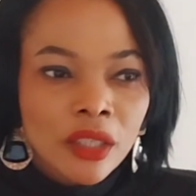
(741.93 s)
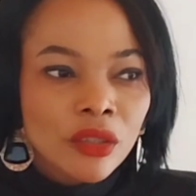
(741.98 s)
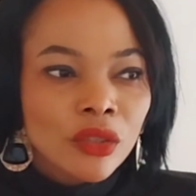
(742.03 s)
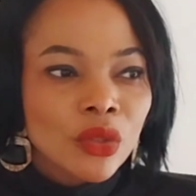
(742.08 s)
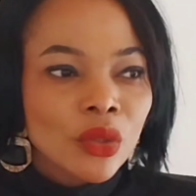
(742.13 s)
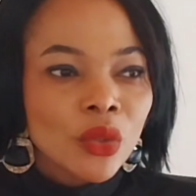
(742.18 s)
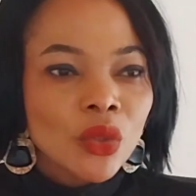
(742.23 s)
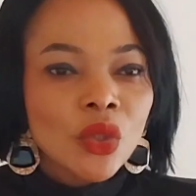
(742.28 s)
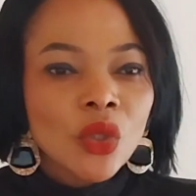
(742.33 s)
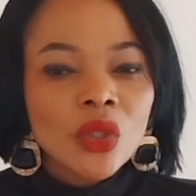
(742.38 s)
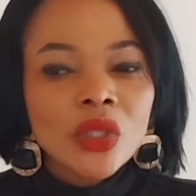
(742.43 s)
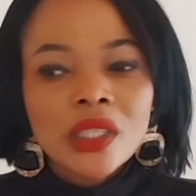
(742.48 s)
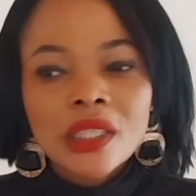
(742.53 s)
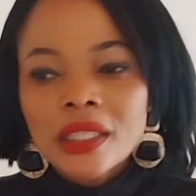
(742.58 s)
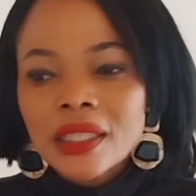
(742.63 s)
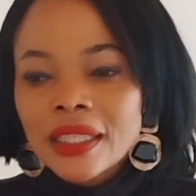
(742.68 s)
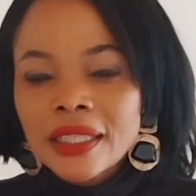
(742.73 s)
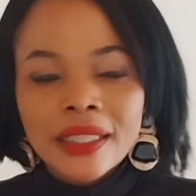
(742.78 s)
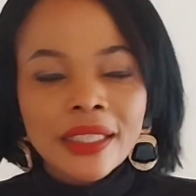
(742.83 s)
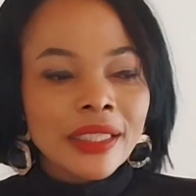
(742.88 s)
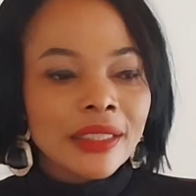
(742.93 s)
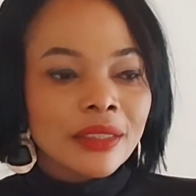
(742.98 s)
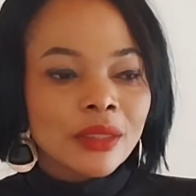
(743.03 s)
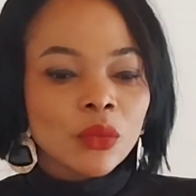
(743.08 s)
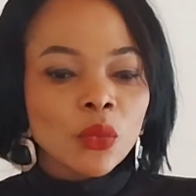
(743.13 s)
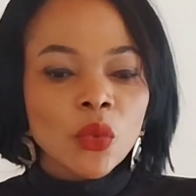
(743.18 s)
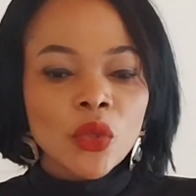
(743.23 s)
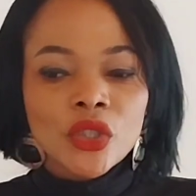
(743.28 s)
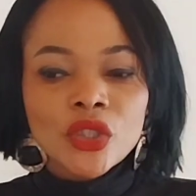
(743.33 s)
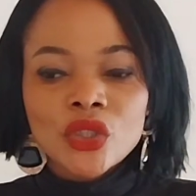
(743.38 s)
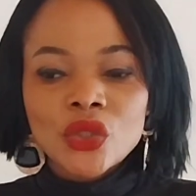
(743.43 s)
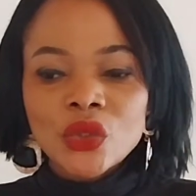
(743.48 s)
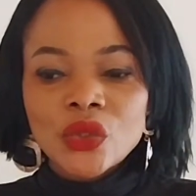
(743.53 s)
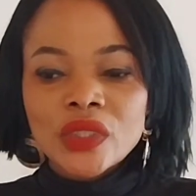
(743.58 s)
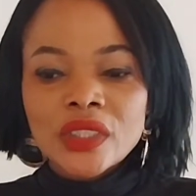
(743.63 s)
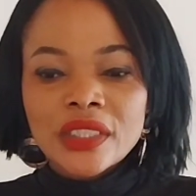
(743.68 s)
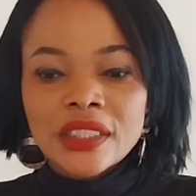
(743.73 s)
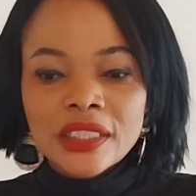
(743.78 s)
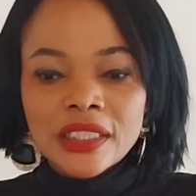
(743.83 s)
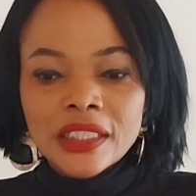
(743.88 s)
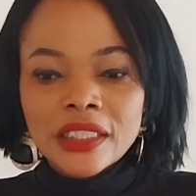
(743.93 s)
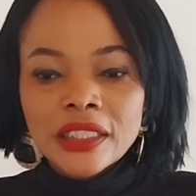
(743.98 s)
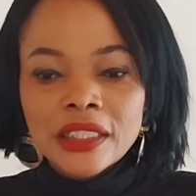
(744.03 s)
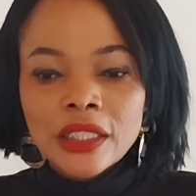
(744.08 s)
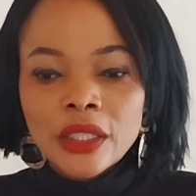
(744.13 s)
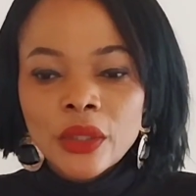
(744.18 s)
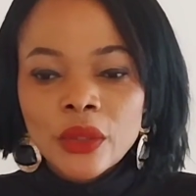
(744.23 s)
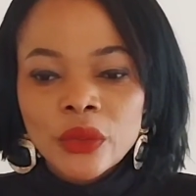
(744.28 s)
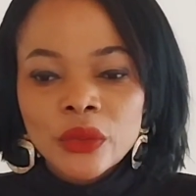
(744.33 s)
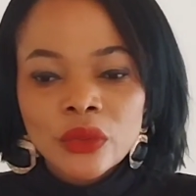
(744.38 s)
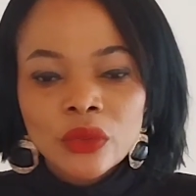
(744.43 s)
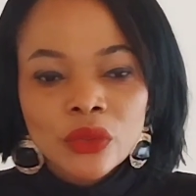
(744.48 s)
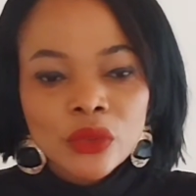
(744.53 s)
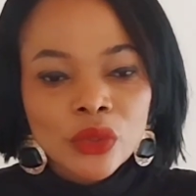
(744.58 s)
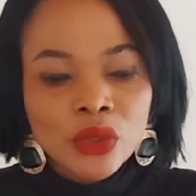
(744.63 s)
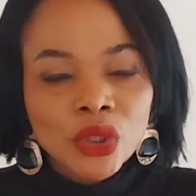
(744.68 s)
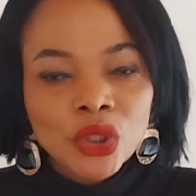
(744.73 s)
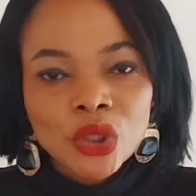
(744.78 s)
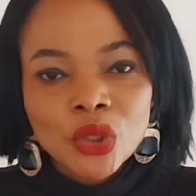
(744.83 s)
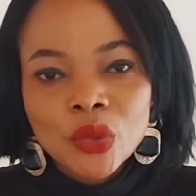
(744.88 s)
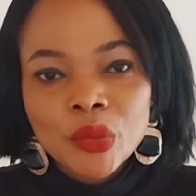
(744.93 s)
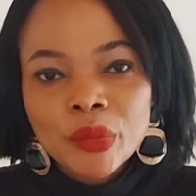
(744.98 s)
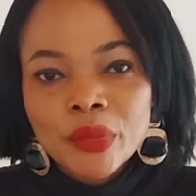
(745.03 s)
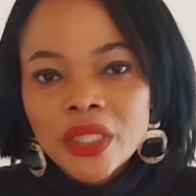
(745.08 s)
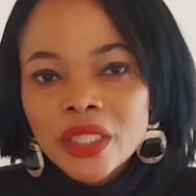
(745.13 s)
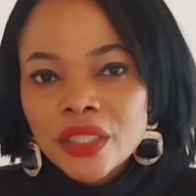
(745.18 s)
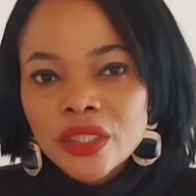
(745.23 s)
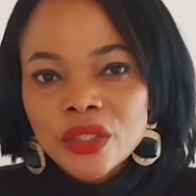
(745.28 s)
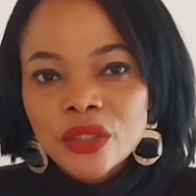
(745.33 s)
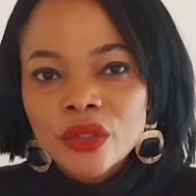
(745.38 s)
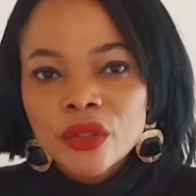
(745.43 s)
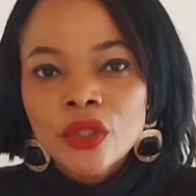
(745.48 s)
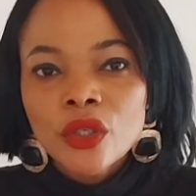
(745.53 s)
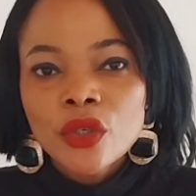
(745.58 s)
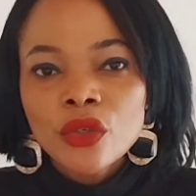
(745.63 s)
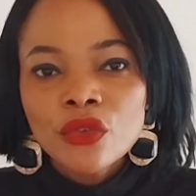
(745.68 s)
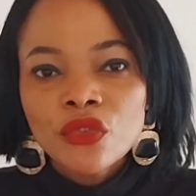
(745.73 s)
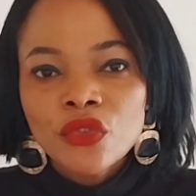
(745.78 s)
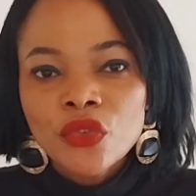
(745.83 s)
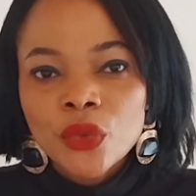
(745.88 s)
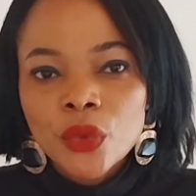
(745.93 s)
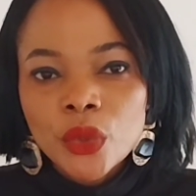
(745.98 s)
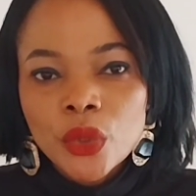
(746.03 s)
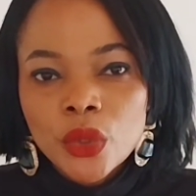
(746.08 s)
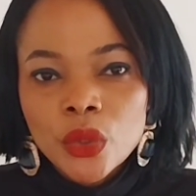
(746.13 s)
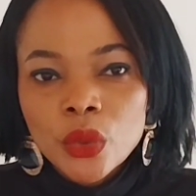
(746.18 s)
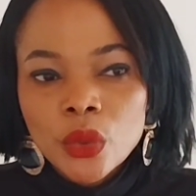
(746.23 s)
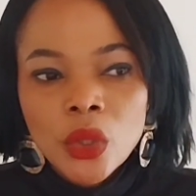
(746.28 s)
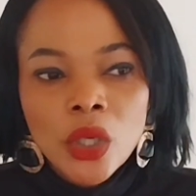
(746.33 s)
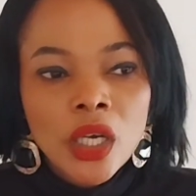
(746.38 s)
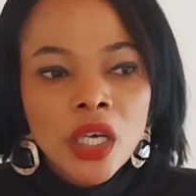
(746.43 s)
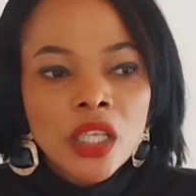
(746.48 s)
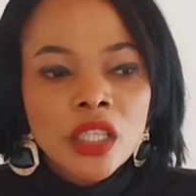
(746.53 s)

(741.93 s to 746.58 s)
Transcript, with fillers: Do not let what you see on social media fool you.